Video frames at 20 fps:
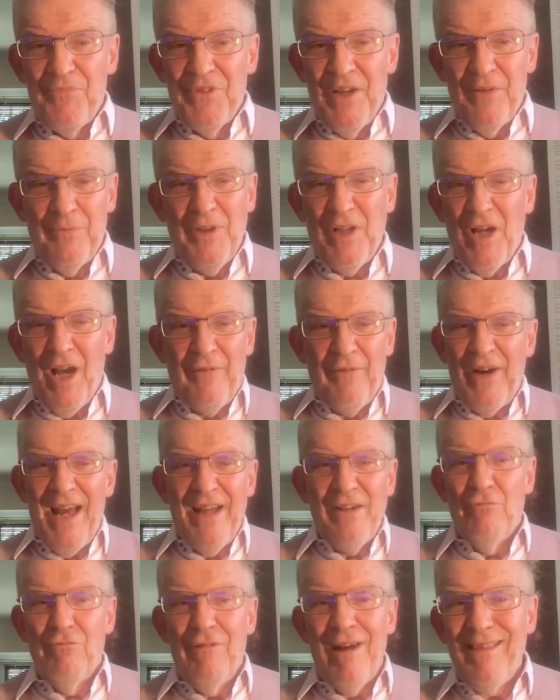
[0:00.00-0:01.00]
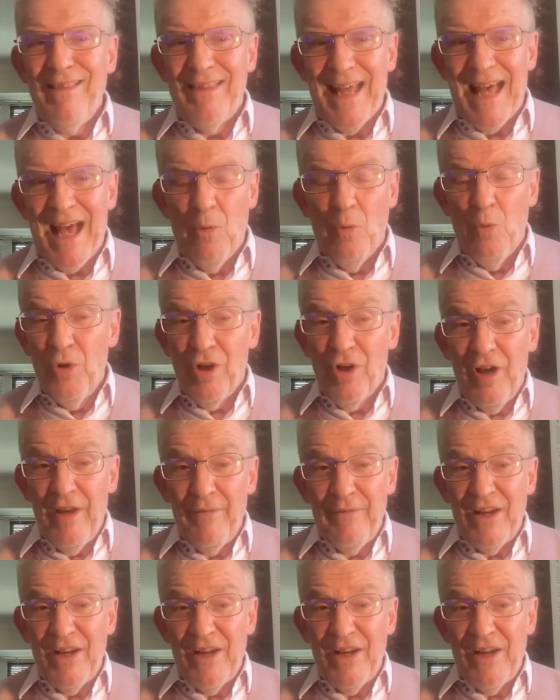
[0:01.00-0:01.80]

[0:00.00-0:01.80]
If I hadn't read that, would I have